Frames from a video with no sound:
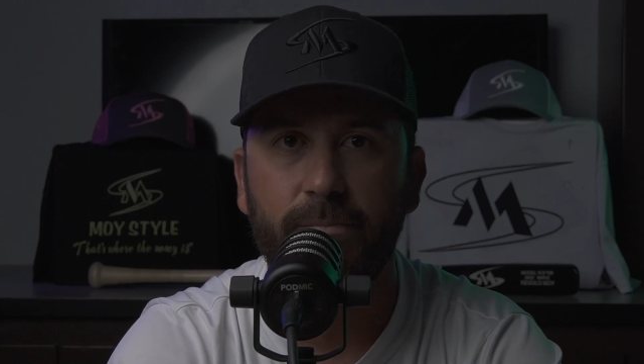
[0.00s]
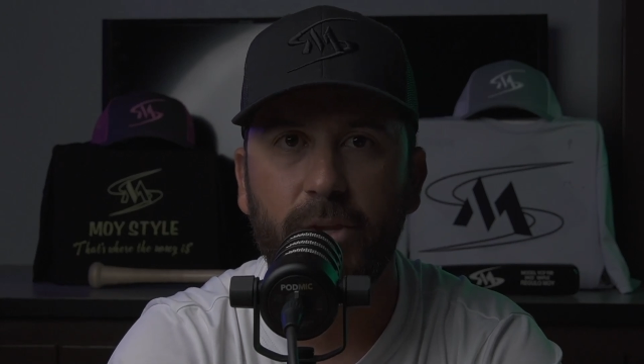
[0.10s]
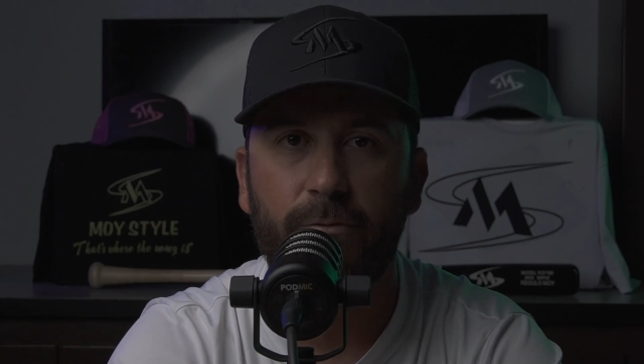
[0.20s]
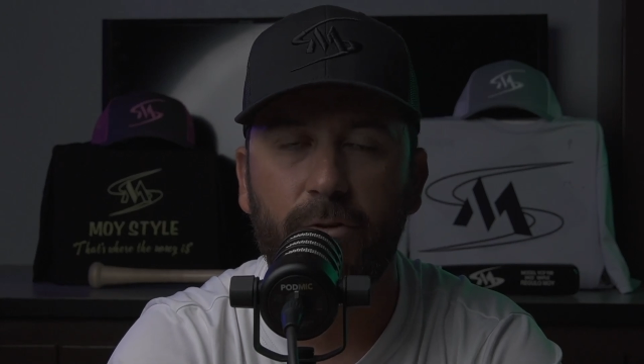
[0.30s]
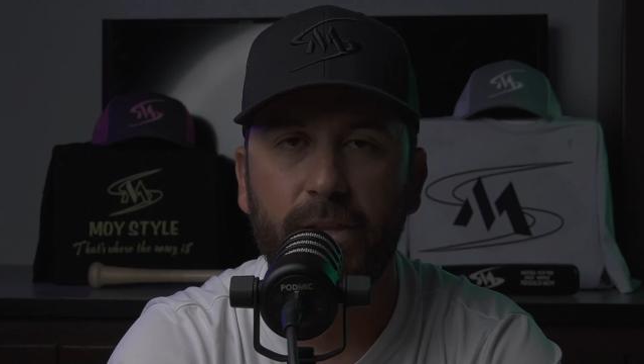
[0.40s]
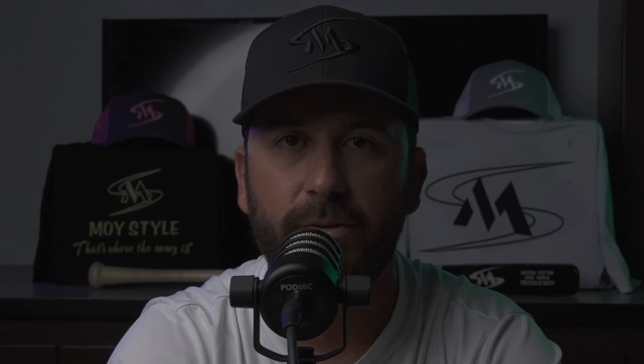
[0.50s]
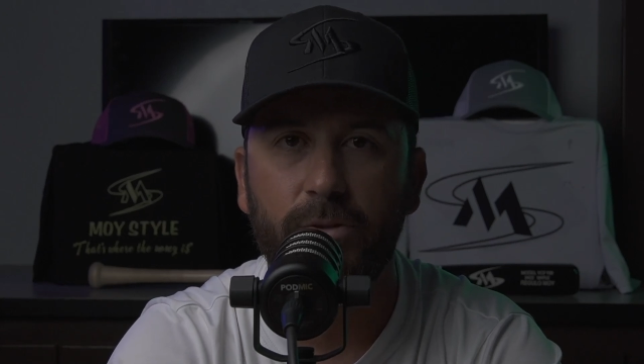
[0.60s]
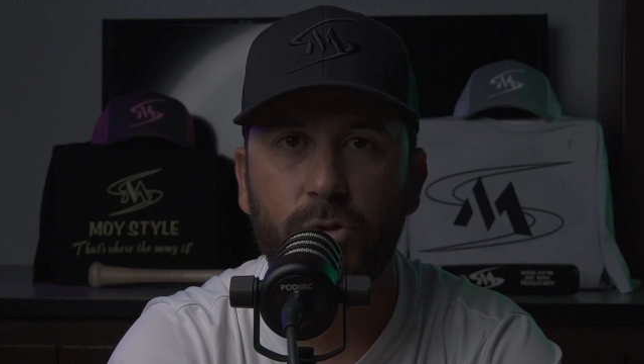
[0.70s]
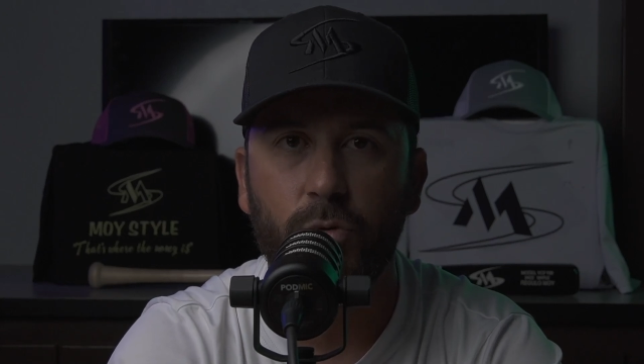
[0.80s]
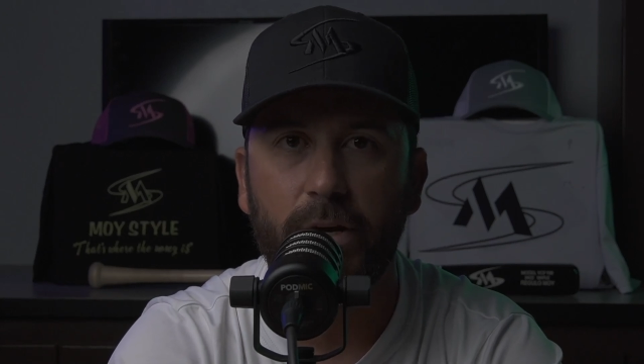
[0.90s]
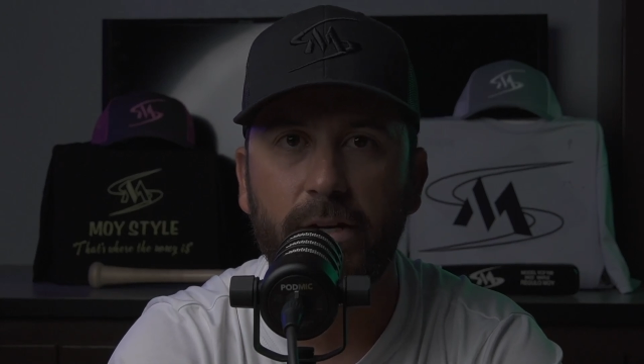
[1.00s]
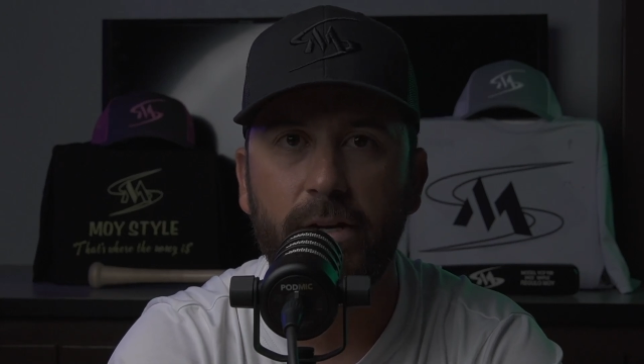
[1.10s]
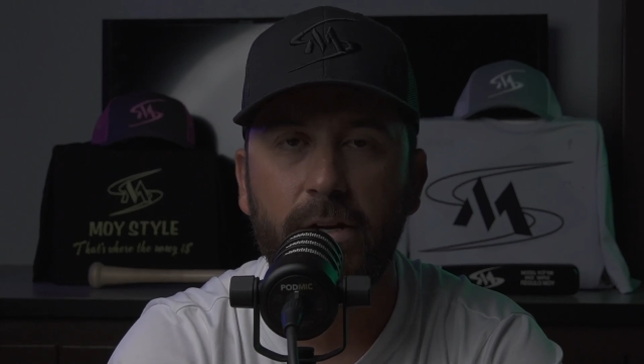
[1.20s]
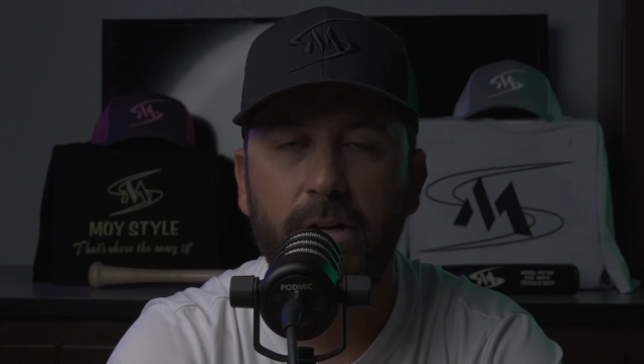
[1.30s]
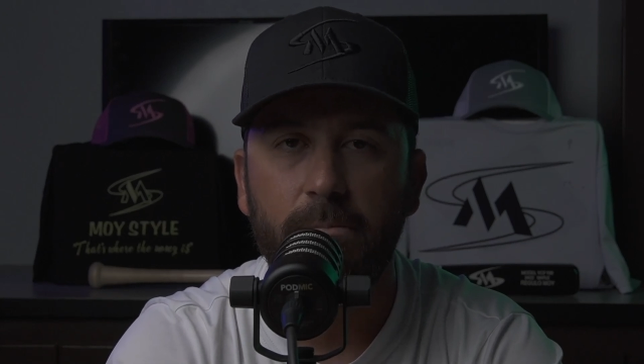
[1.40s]
not for them to swing,
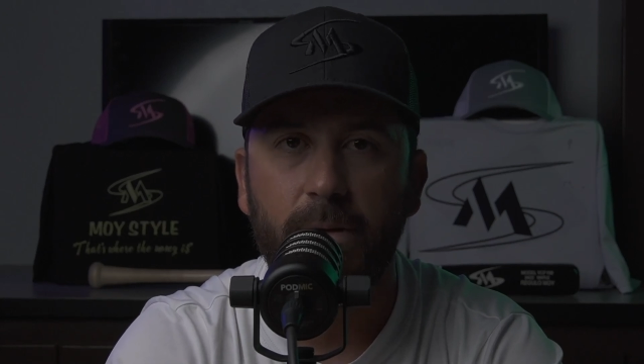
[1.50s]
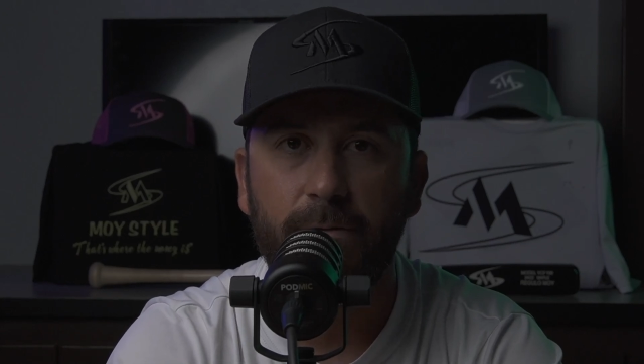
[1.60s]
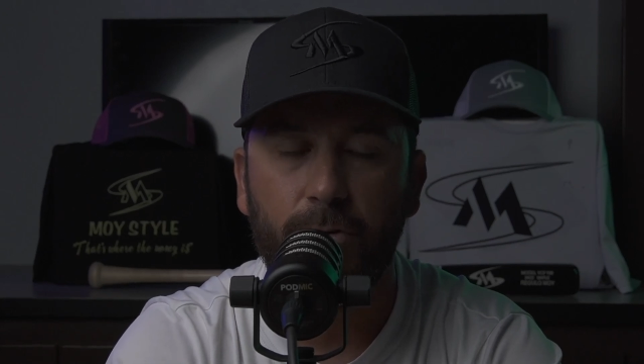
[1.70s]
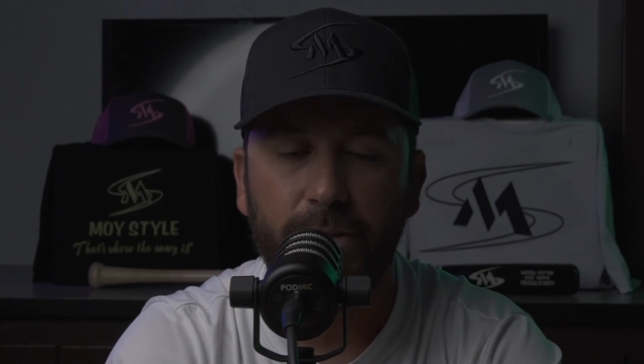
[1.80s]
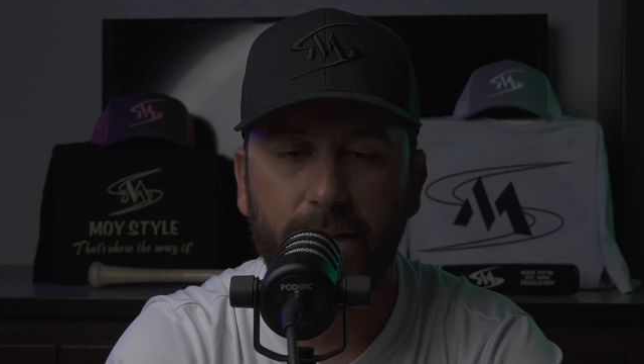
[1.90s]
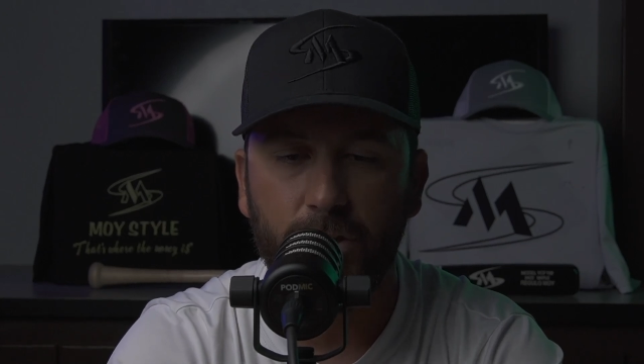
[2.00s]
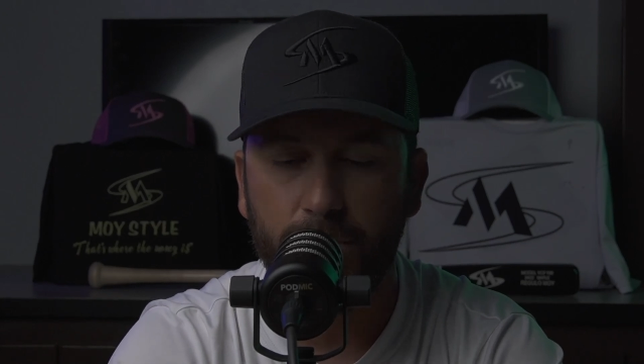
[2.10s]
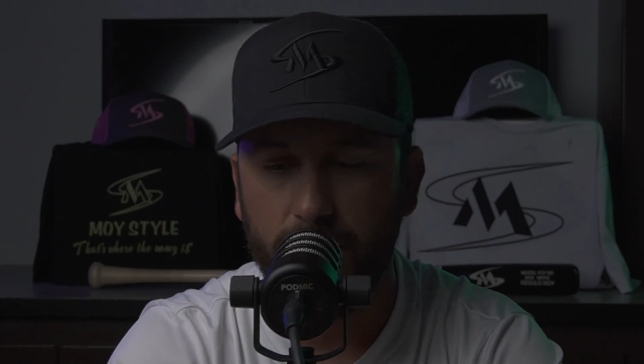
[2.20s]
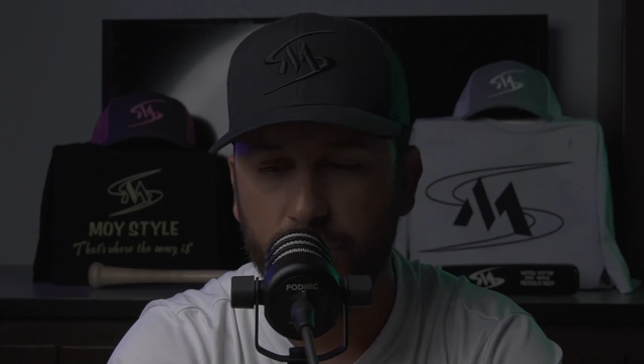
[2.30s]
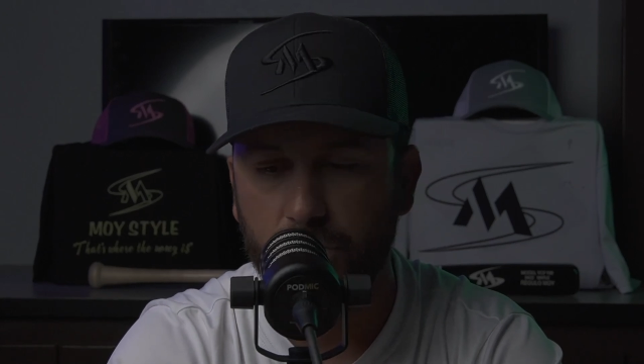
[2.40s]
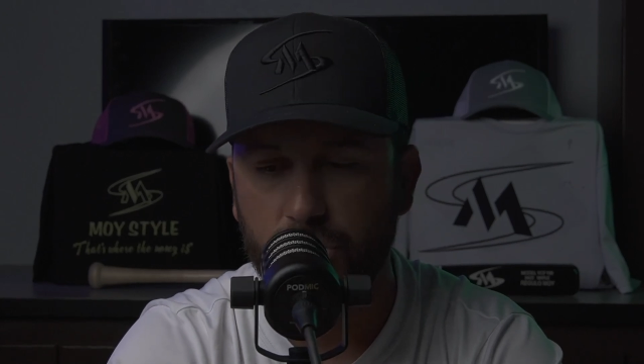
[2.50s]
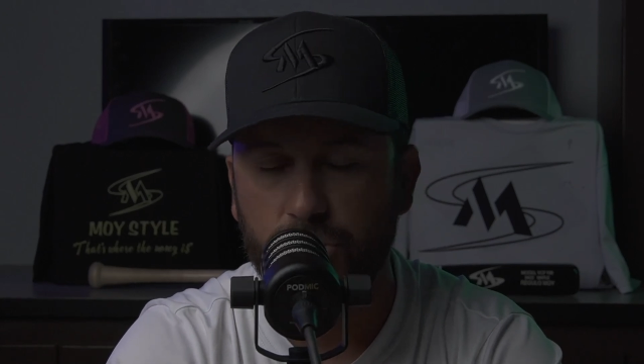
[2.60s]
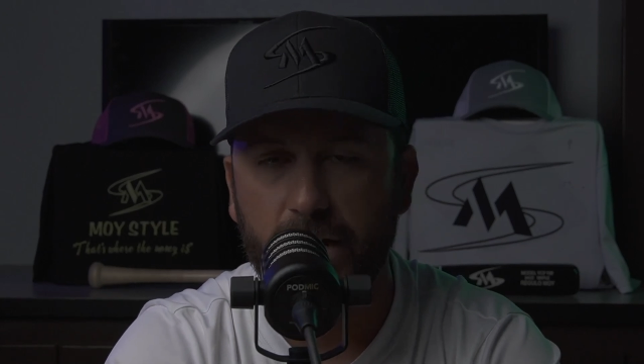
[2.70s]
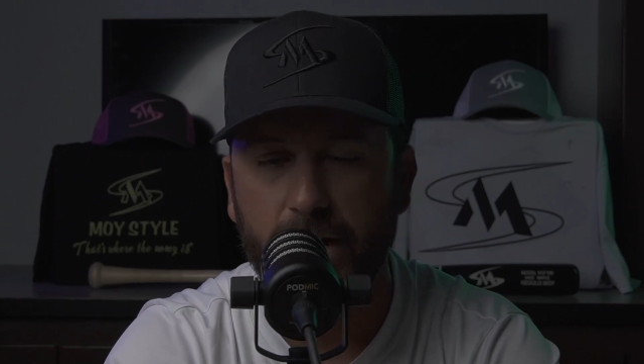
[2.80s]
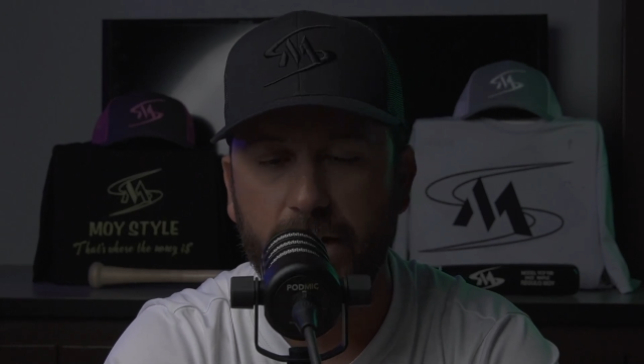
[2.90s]
but for them to be able to
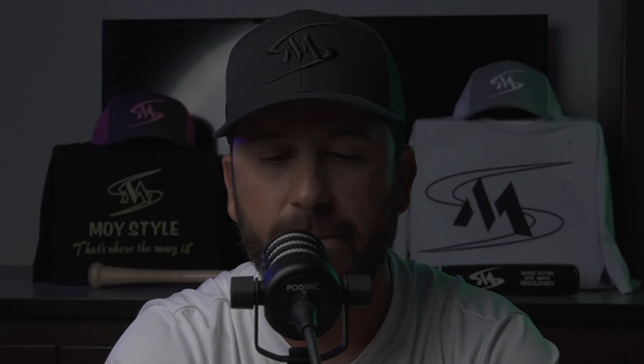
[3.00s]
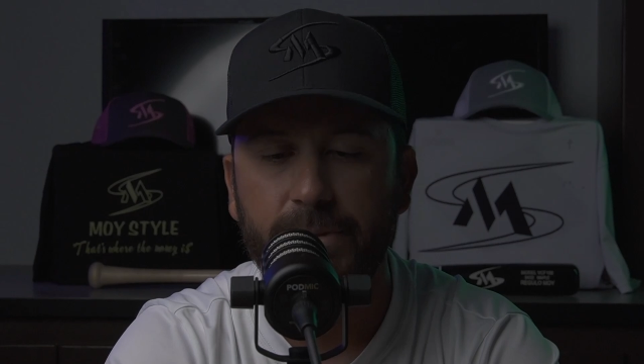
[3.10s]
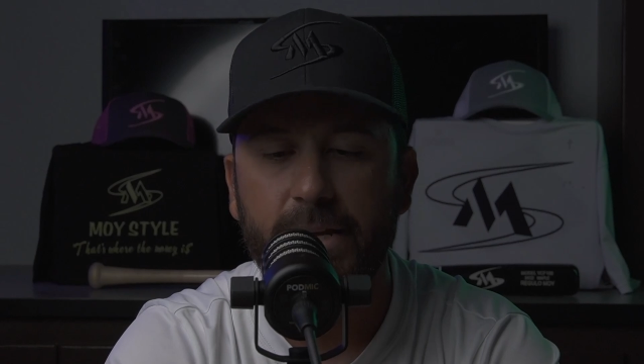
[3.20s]
track.